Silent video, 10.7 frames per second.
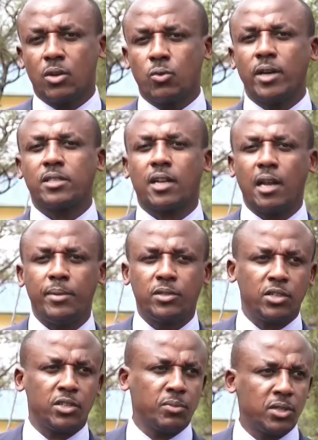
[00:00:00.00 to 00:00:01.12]
towards climate
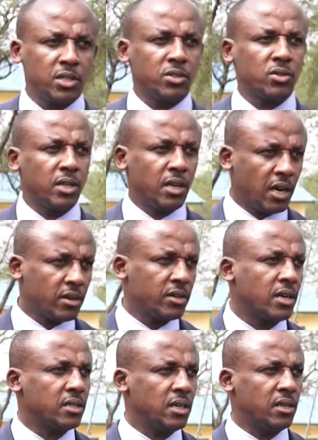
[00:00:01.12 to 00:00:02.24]
change mitigation and
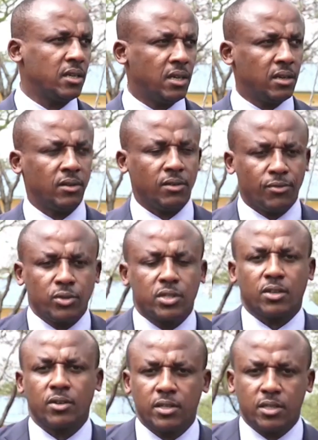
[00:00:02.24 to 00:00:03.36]
agriculture and food
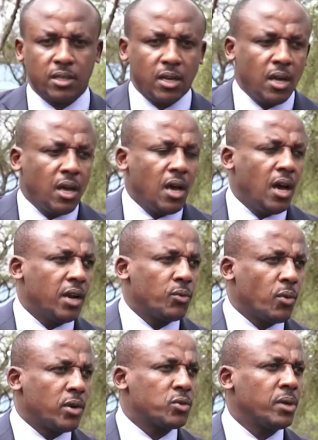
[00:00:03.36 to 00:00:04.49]
security. And we
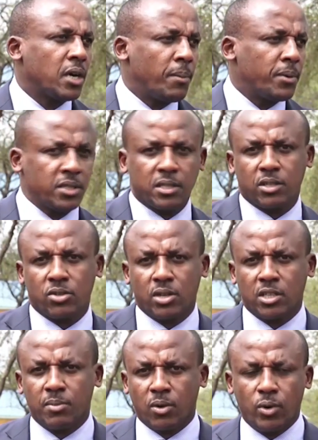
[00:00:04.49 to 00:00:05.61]
want to make a presentation
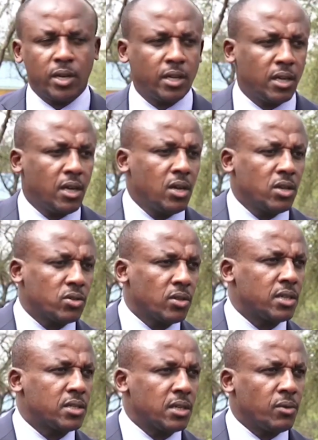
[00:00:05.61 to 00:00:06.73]
as Makûeni, so
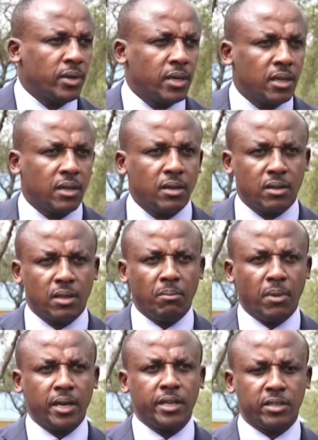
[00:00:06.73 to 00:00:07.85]
that when the
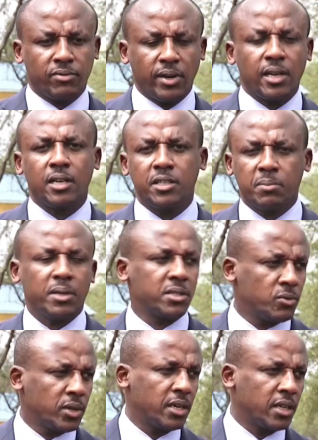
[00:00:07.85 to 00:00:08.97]
money is finally disbursed,
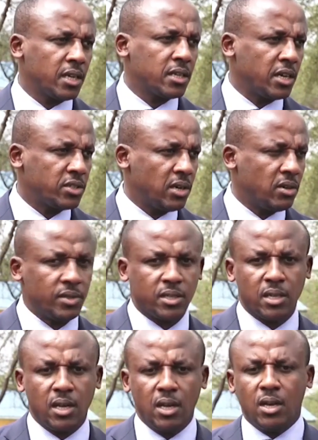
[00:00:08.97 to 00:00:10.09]
we can get a share of
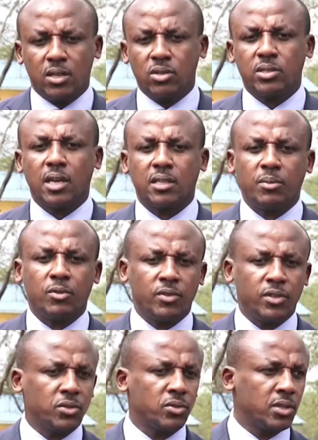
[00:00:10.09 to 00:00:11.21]
it. Those are some of the
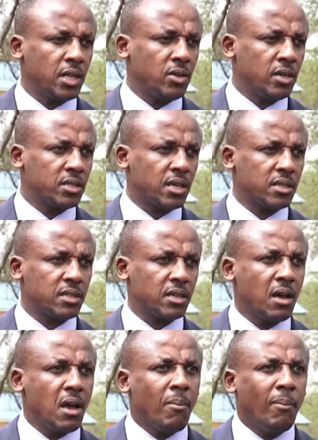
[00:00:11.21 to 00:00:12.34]
issues that they are discussing.
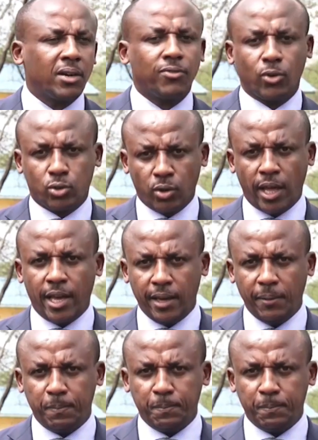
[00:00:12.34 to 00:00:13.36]
But for today,